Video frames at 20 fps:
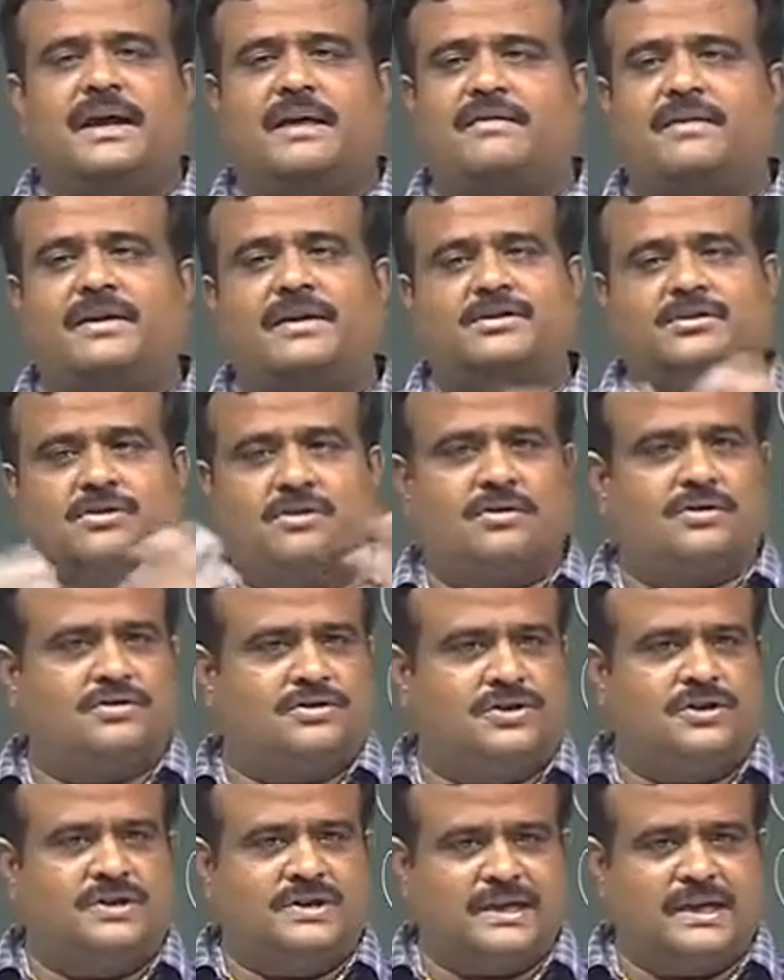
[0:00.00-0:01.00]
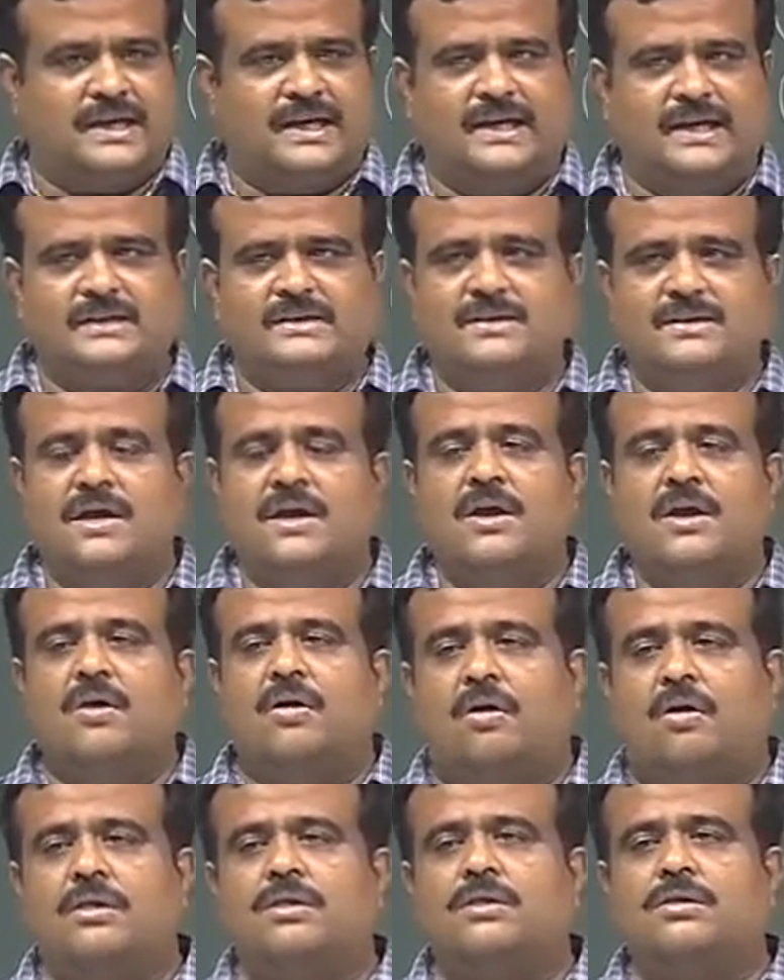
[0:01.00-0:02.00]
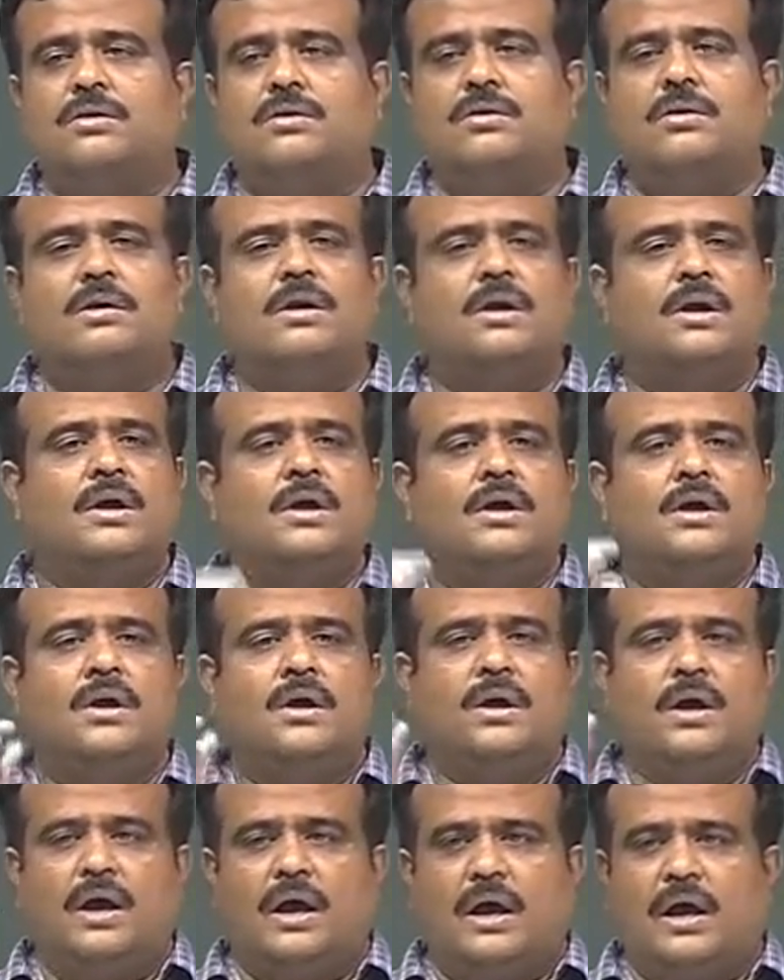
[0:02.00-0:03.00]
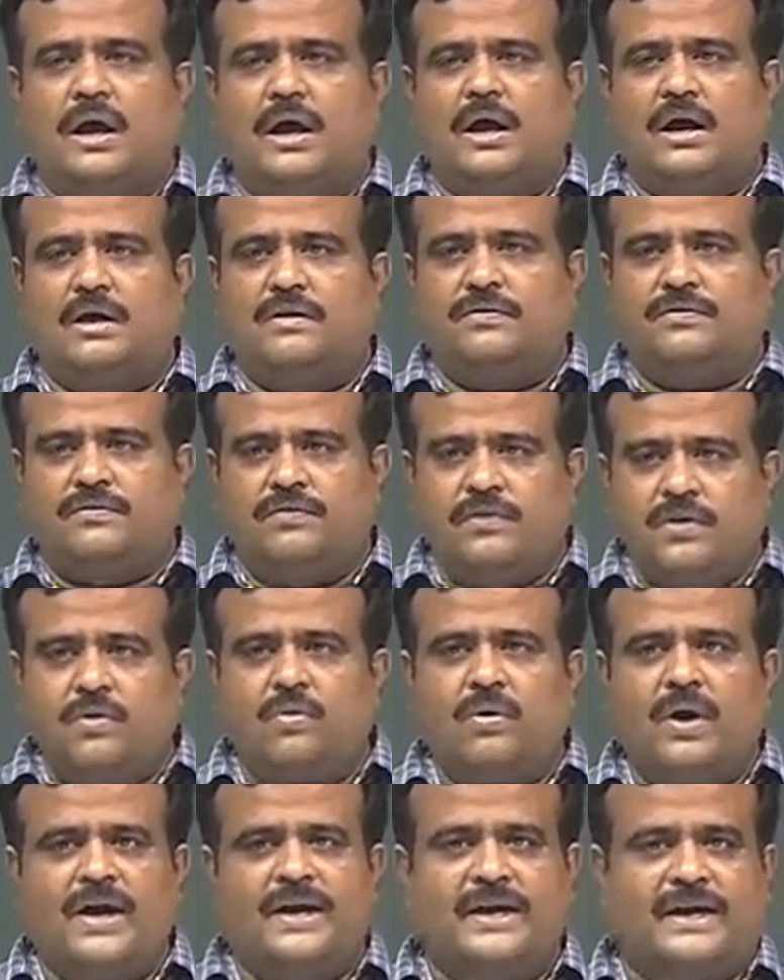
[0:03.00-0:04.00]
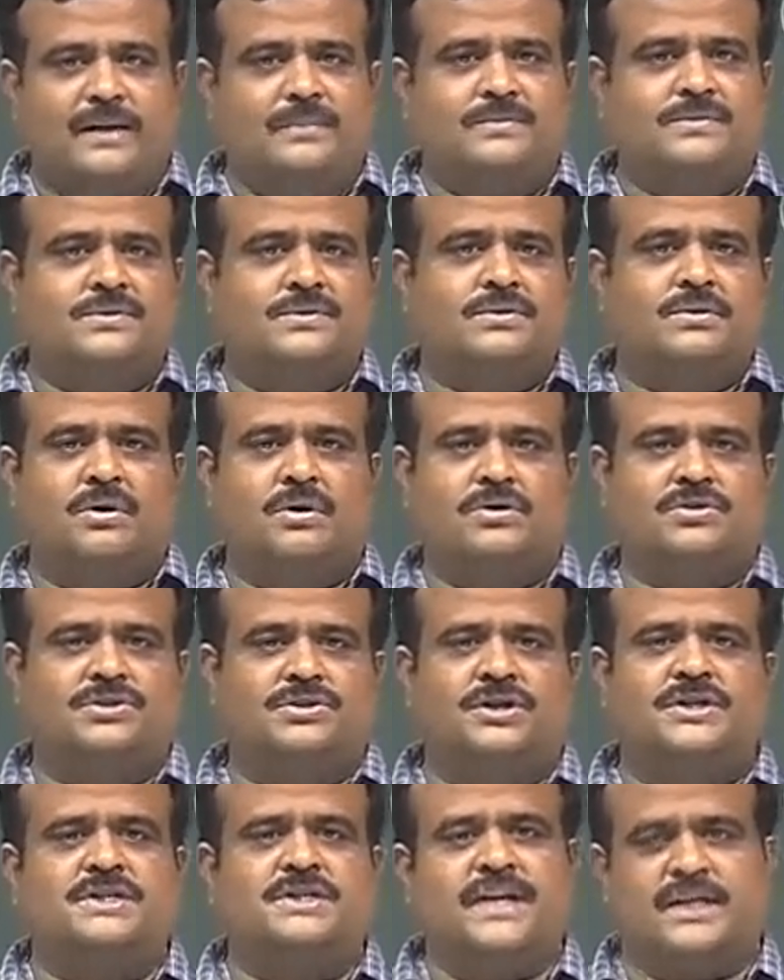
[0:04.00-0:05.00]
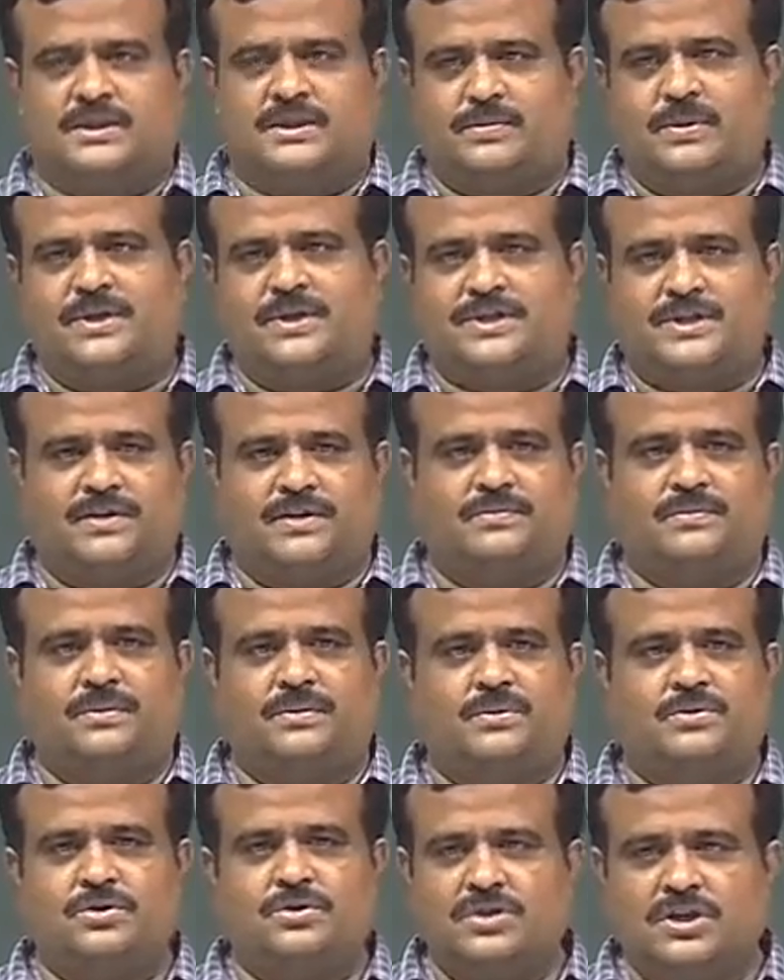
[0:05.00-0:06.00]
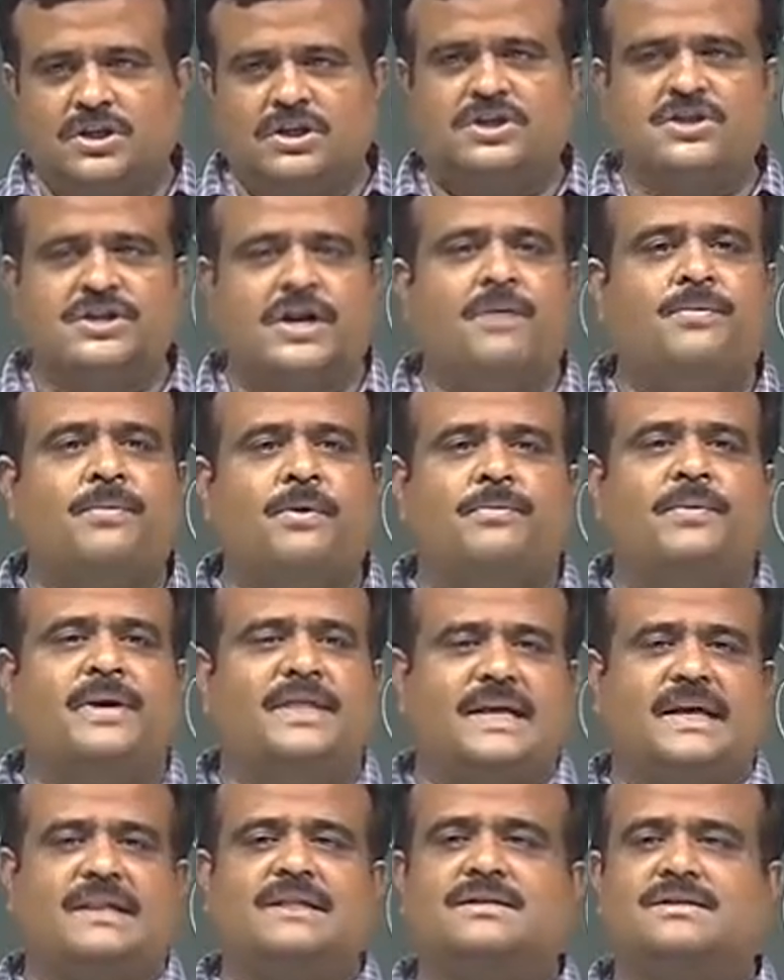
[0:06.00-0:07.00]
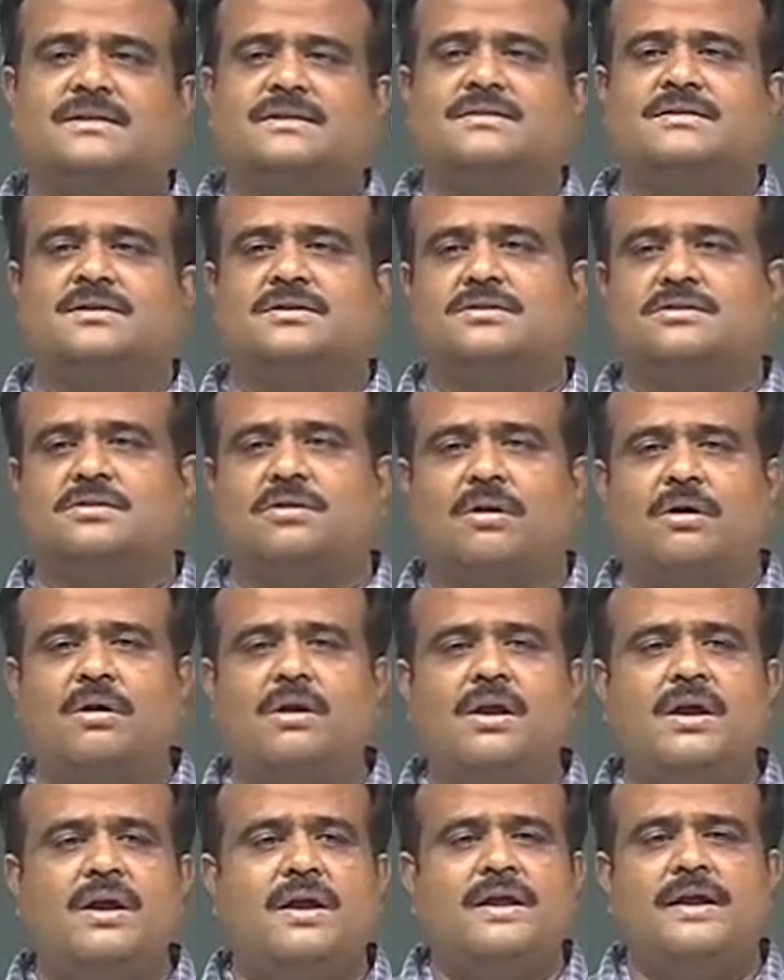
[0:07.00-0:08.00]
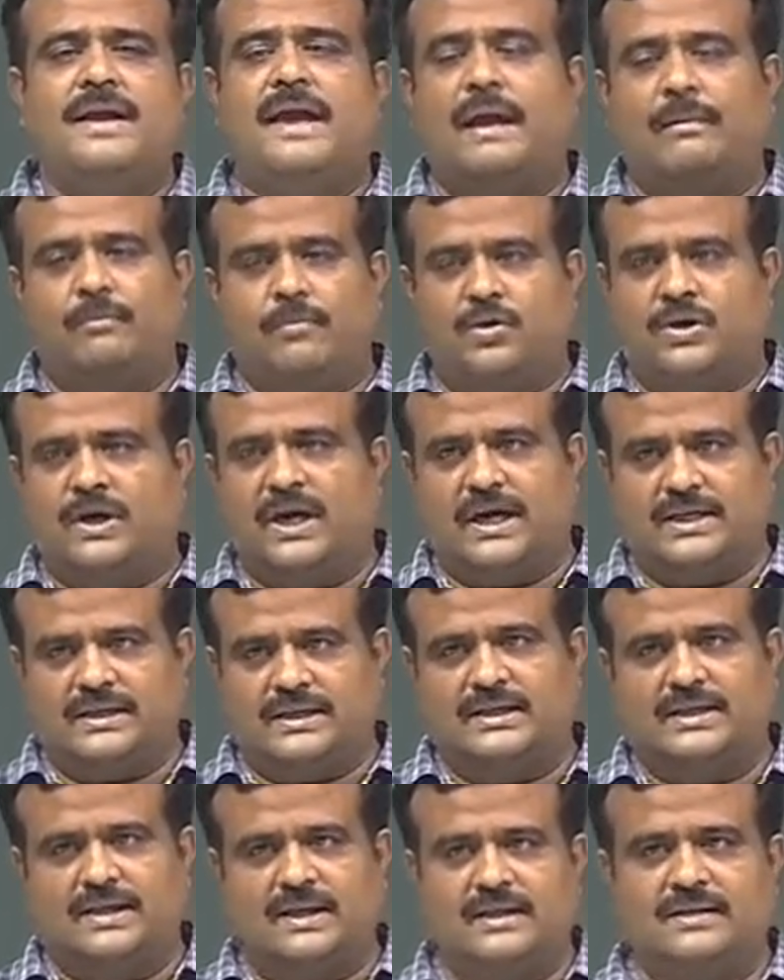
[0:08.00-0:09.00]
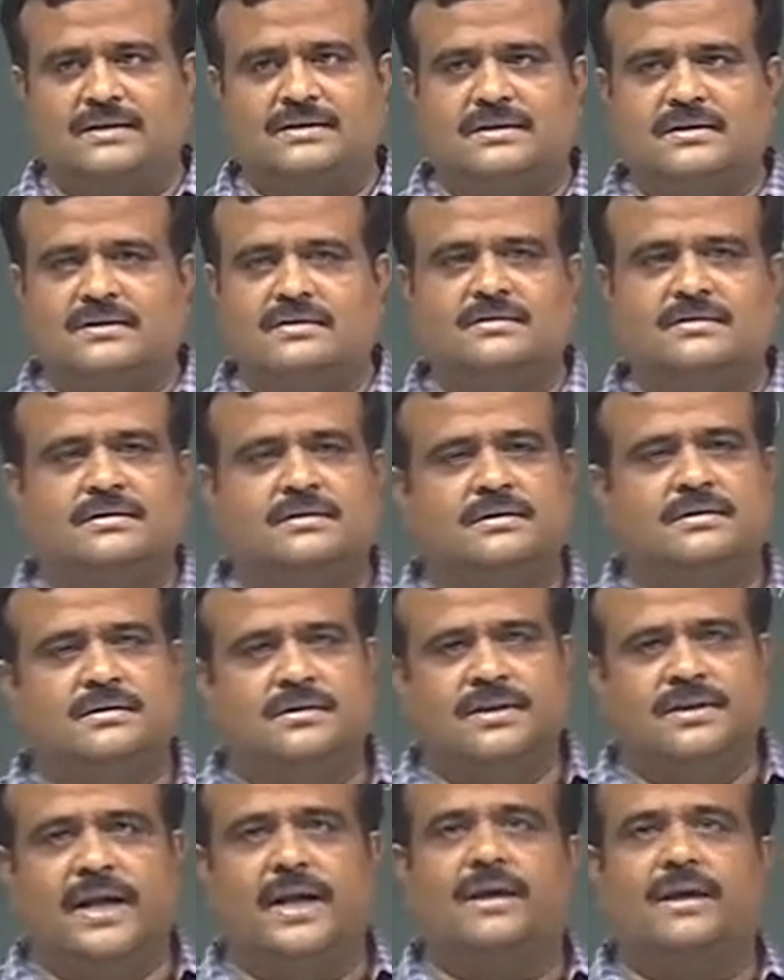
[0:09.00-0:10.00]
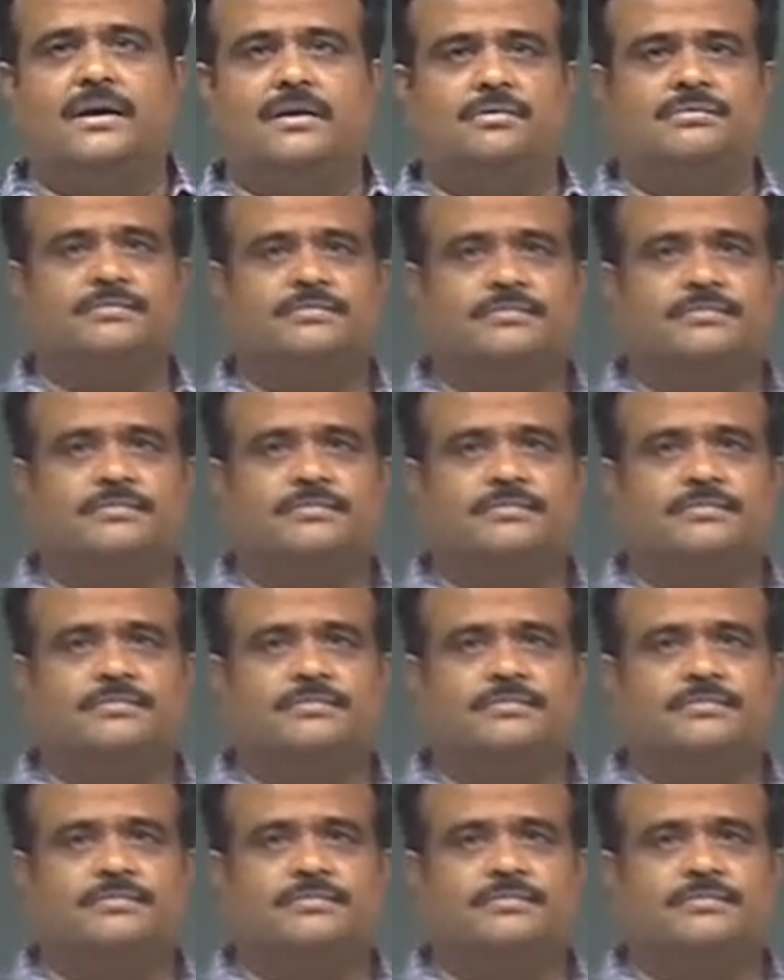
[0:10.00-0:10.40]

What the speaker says: average cost is less, although few items cost is expensive. So, this type of analysis is called amortized analysis. Thank you.